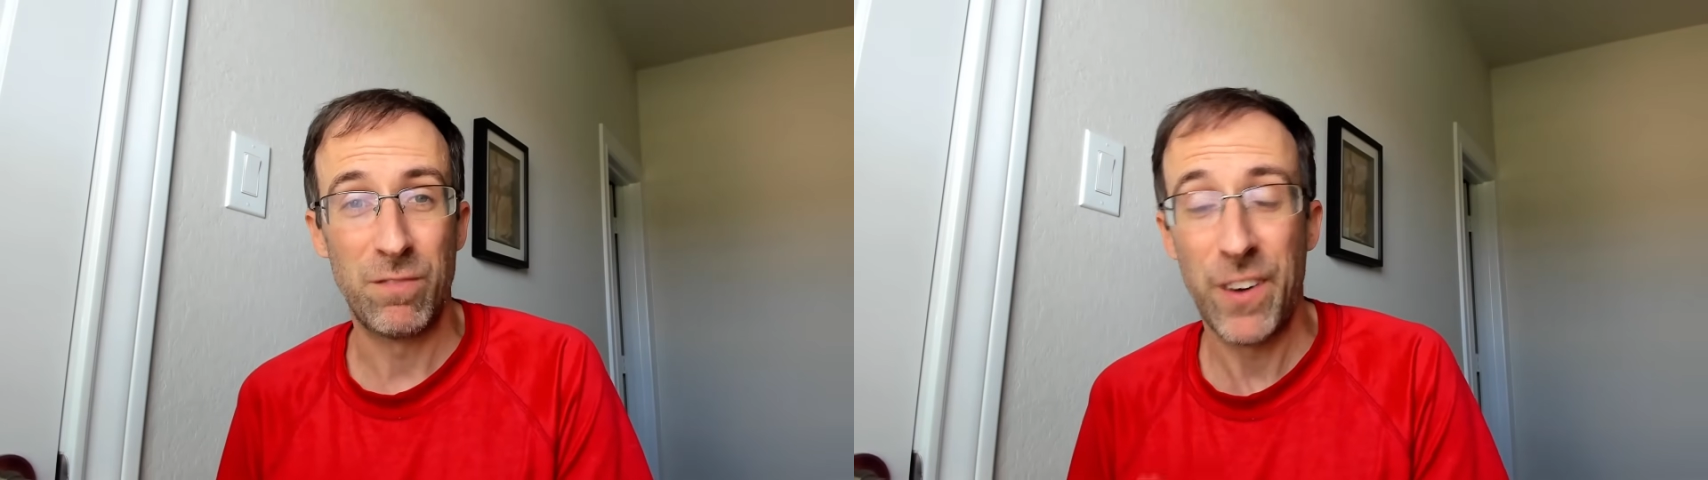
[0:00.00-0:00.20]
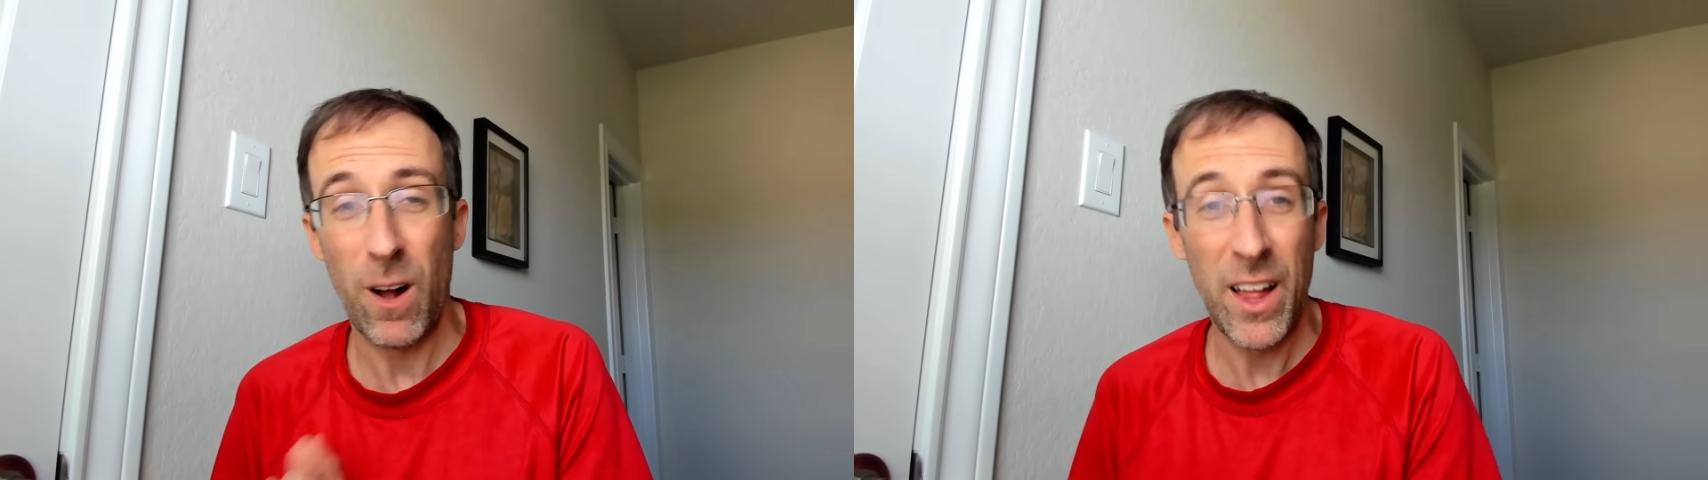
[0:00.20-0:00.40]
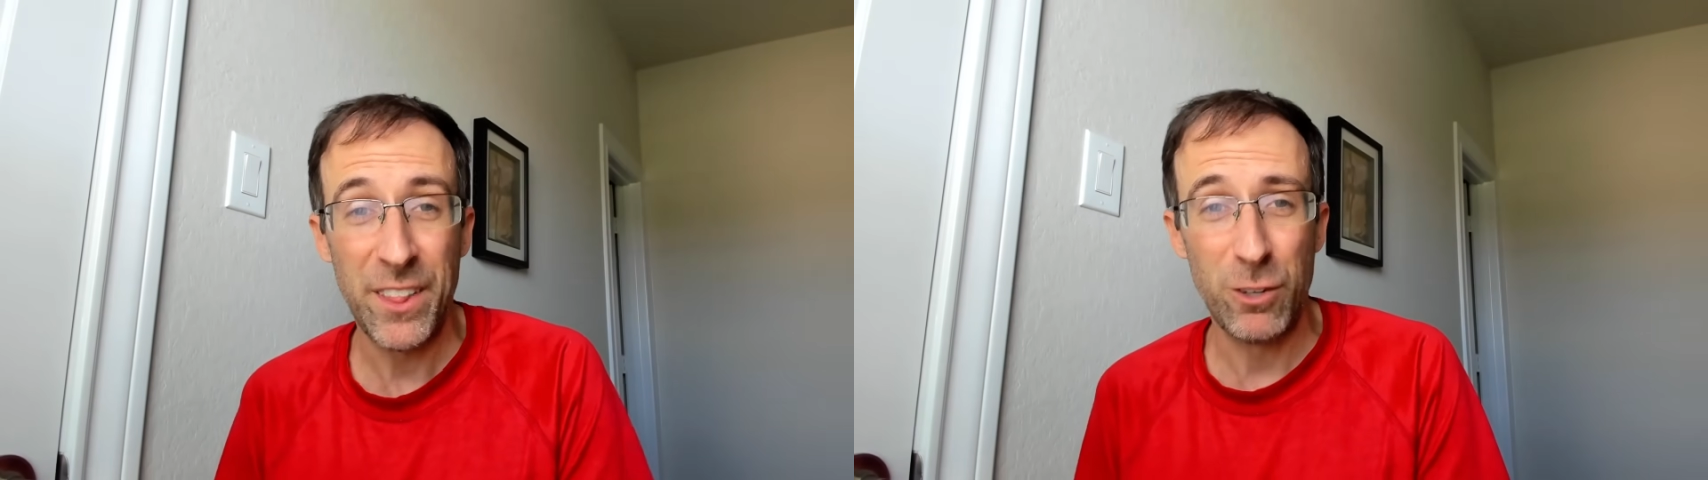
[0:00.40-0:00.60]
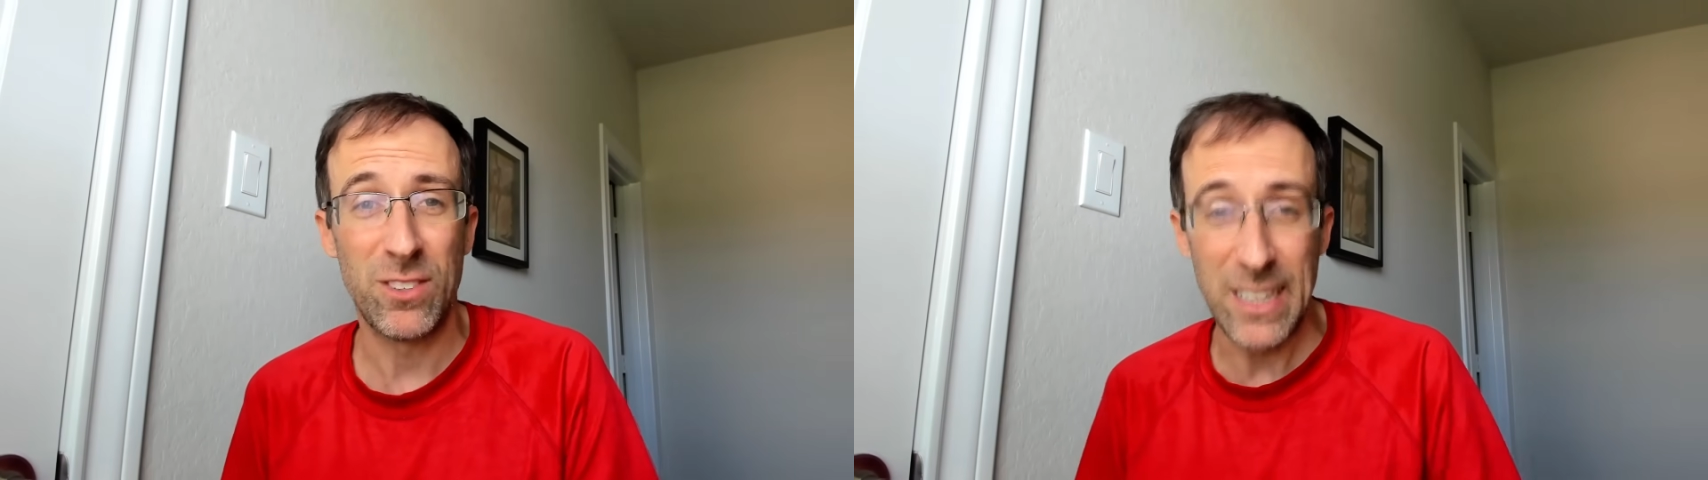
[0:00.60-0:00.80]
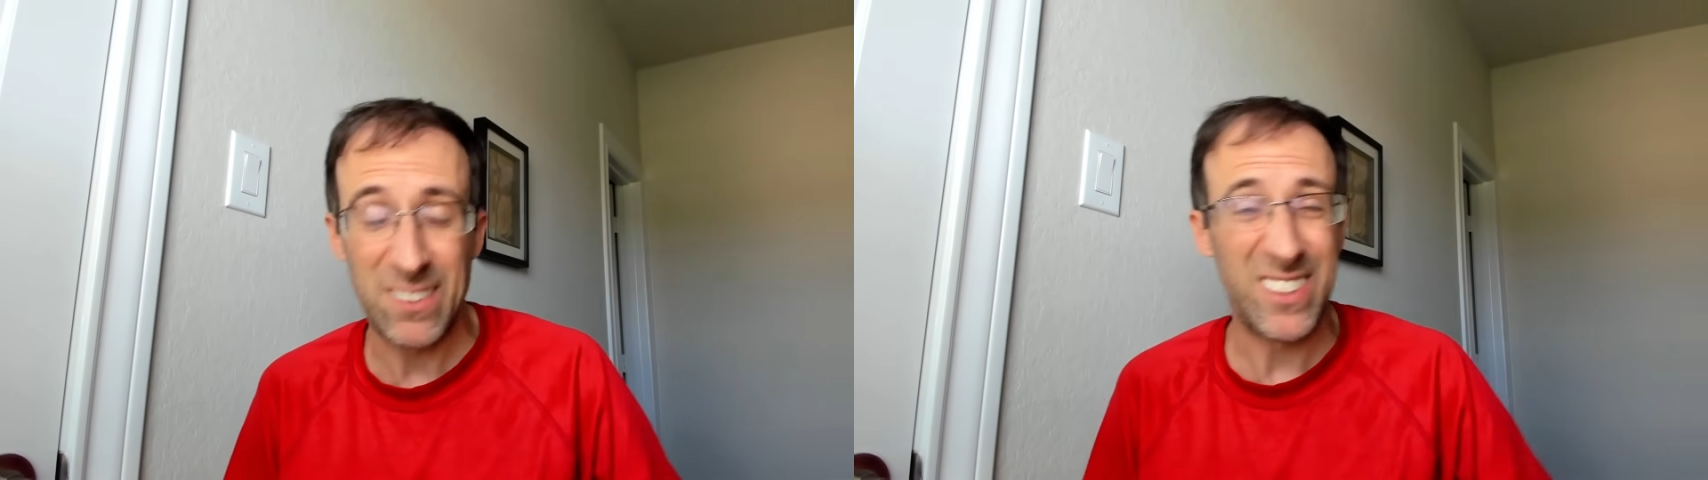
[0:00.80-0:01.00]
For
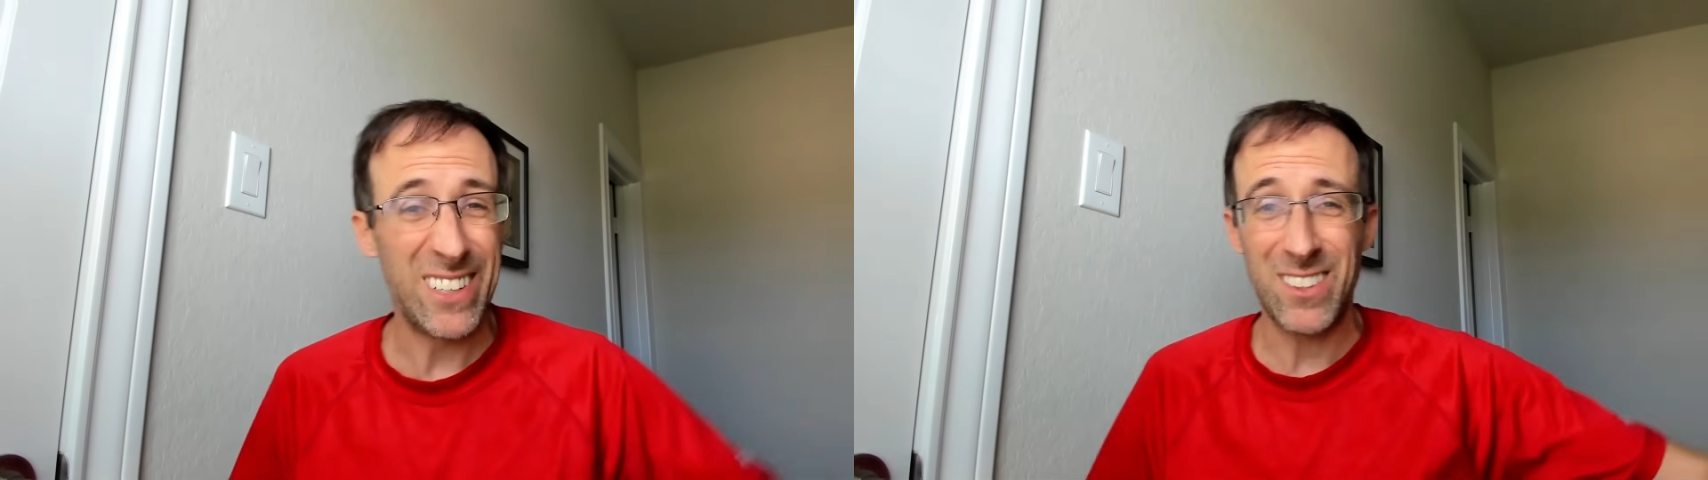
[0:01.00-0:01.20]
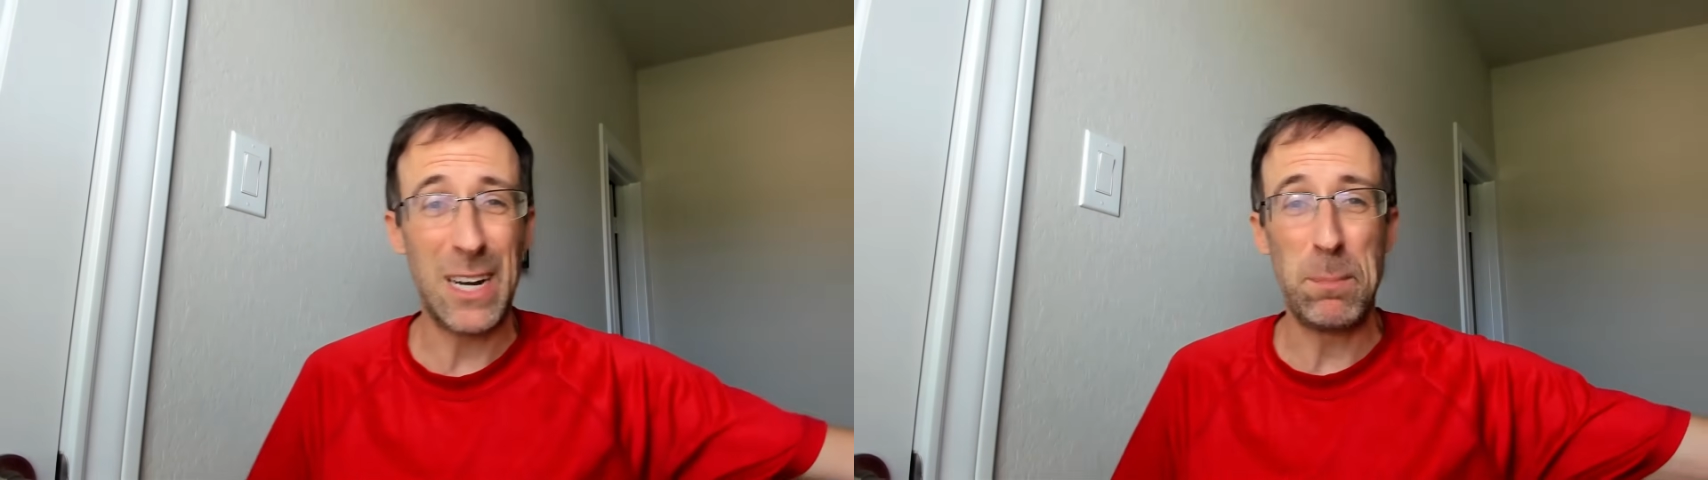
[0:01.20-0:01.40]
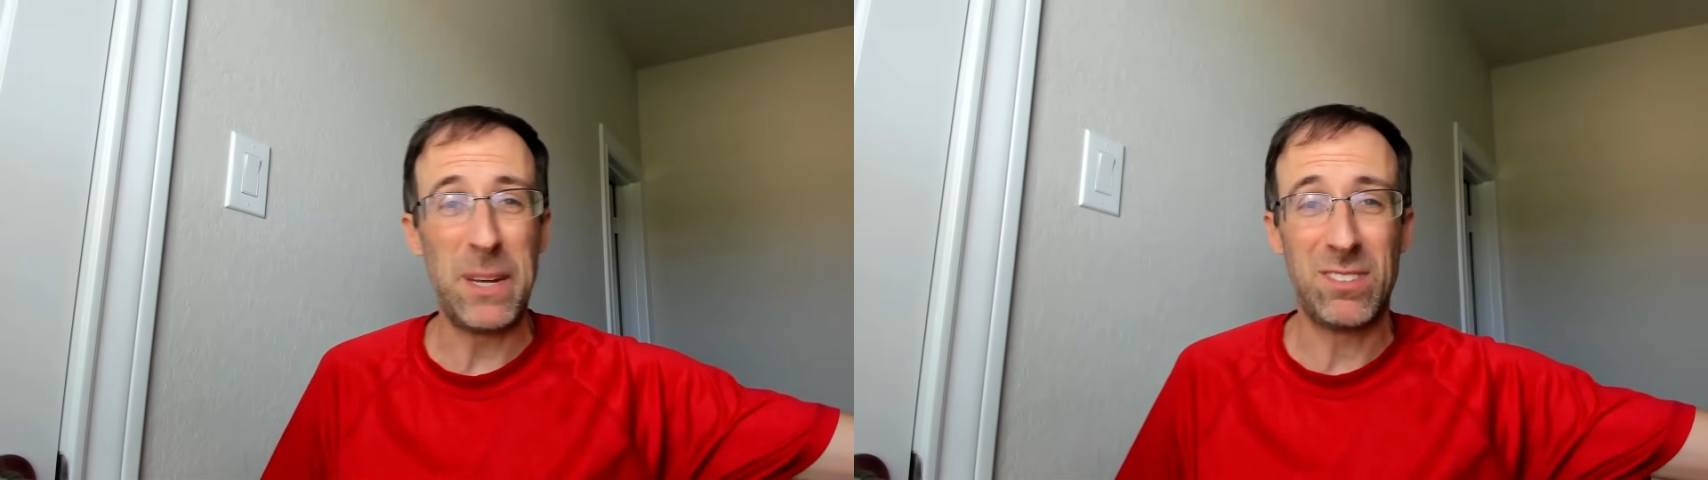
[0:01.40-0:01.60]
others, it's just going to be